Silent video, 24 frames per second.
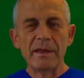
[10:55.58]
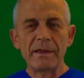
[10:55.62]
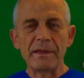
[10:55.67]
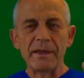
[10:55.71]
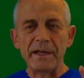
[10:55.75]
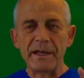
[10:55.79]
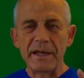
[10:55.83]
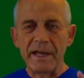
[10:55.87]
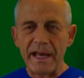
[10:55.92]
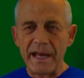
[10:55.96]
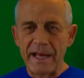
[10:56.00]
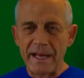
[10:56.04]

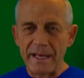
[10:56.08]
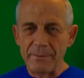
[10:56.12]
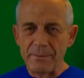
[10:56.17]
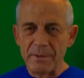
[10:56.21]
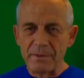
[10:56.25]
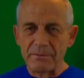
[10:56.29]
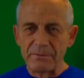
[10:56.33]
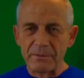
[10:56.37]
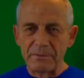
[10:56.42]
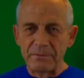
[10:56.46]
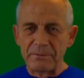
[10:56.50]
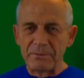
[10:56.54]
The name
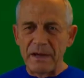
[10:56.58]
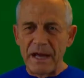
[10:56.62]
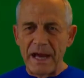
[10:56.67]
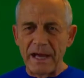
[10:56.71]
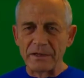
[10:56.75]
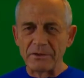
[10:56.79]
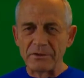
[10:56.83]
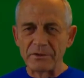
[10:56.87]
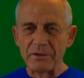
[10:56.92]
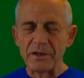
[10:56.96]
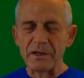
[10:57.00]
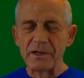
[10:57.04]
of a
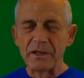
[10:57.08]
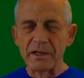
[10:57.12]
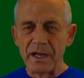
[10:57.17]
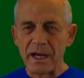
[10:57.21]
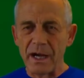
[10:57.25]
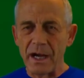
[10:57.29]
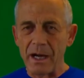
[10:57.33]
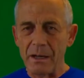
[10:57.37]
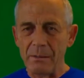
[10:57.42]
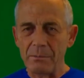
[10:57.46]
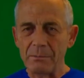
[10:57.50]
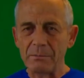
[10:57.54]
fraction
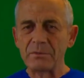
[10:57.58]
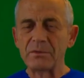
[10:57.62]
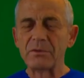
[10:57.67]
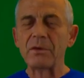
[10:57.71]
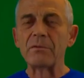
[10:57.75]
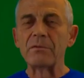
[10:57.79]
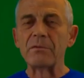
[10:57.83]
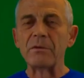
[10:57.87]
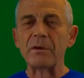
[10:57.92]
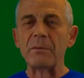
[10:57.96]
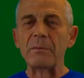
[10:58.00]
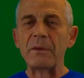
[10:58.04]
comes
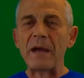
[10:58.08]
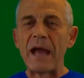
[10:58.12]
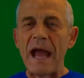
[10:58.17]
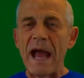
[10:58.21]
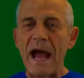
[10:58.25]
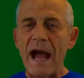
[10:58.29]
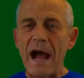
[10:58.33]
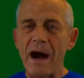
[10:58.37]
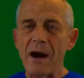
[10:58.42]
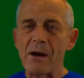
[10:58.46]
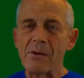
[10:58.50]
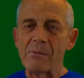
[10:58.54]
from
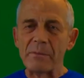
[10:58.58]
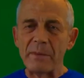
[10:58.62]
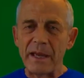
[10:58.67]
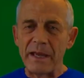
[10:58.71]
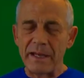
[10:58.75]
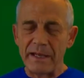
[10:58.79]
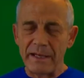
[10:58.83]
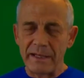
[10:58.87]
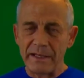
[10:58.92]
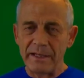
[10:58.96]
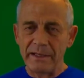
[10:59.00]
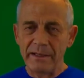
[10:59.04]
how
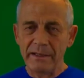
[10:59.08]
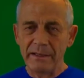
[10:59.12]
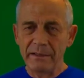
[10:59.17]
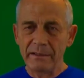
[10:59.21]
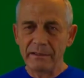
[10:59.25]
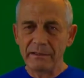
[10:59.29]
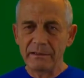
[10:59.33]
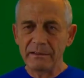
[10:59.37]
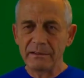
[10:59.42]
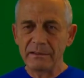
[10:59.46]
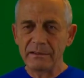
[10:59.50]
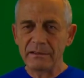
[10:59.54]
many
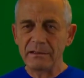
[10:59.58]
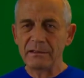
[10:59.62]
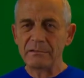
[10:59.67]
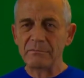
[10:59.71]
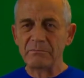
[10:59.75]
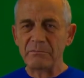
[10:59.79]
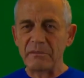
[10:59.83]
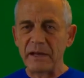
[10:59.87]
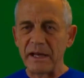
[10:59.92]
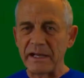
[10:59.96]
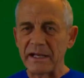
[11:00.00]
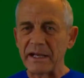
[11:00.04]

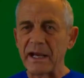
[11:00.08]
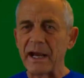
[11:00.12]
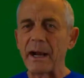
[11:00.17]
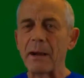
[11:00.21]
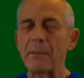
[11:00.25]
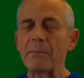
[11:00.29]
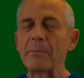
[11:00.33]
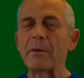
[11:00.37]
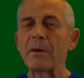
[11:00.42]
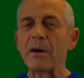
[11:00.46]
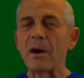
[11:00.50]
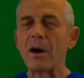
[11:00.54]
make
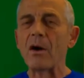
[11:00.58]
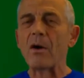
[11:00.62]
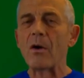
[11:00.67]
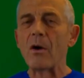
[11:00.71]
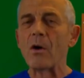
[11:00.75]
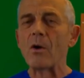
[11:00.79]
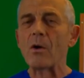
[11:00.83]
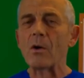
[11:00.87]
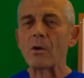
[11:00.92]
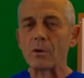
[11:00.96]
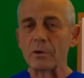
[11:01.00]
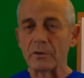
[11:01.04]
up a
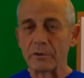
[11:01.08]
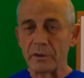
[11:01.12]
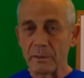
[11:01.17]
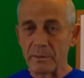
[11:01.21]
whole,